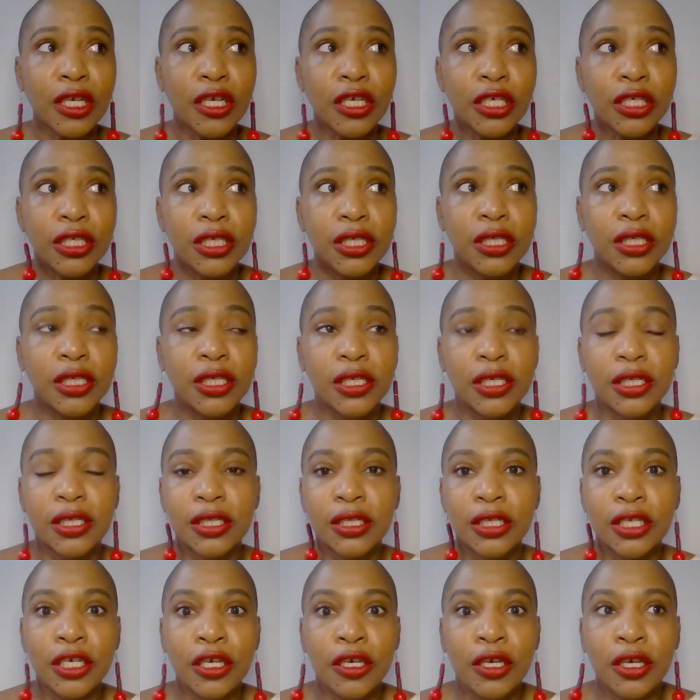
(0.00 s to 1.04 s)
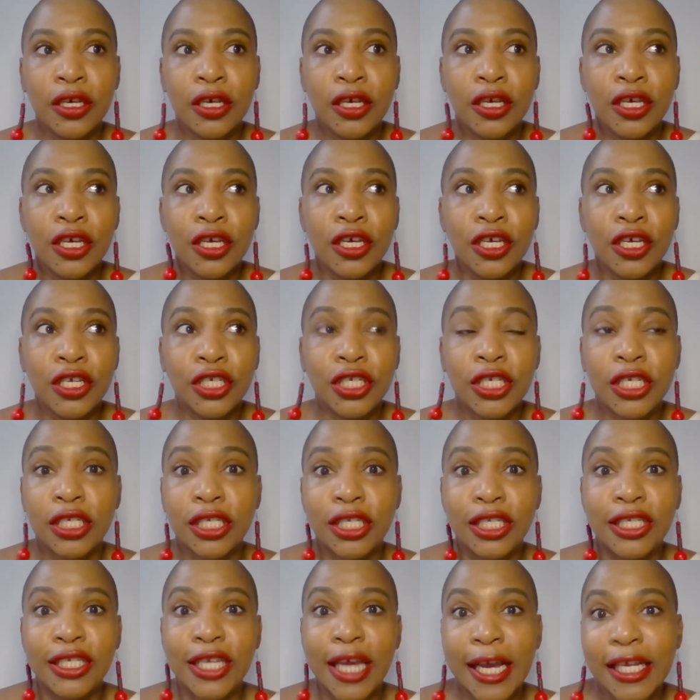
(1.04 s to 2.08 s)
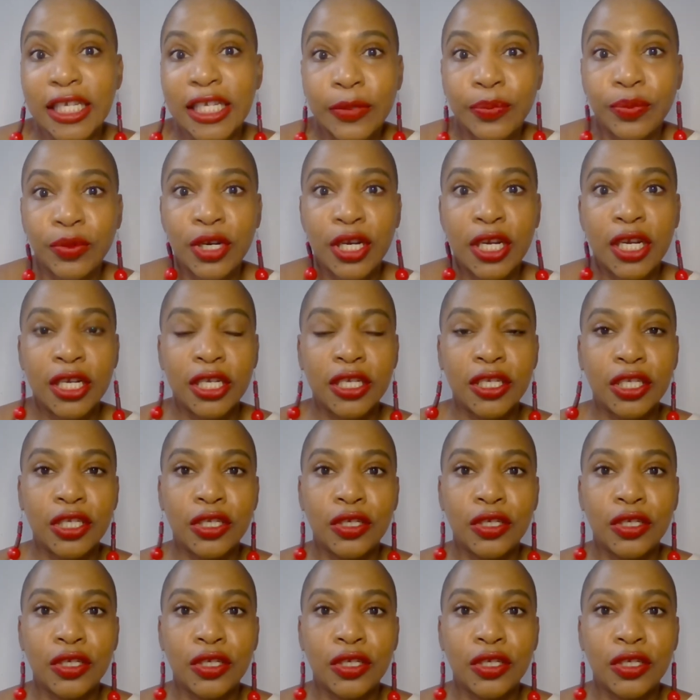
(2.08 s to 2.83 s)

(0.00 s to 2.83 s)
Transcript: she's desperate